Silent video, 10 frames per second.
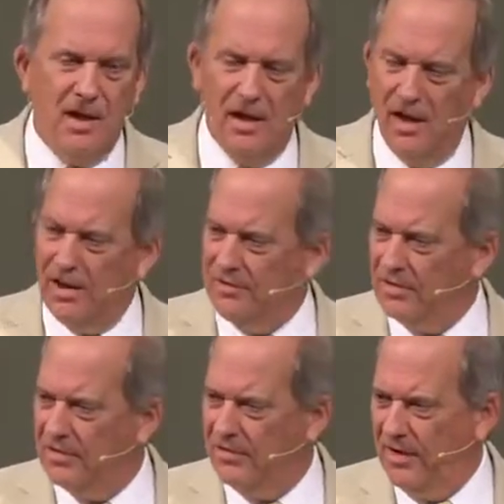
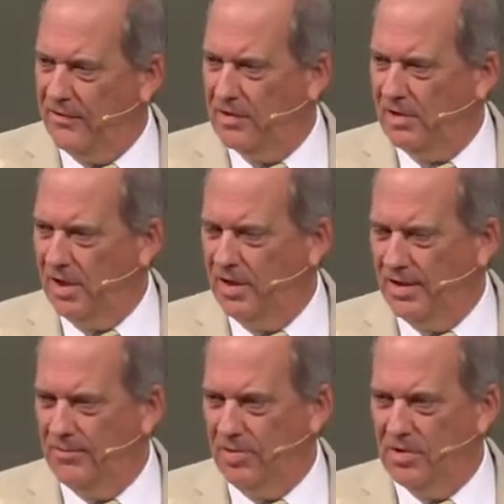Exodus 17,
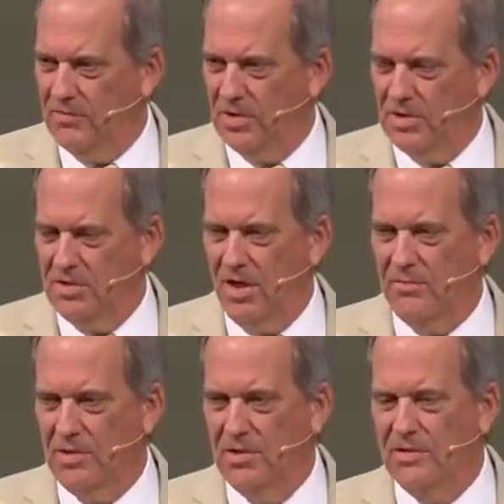I believe. You can check
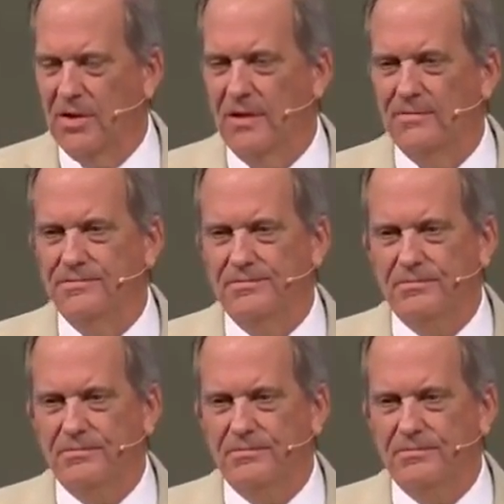me on that.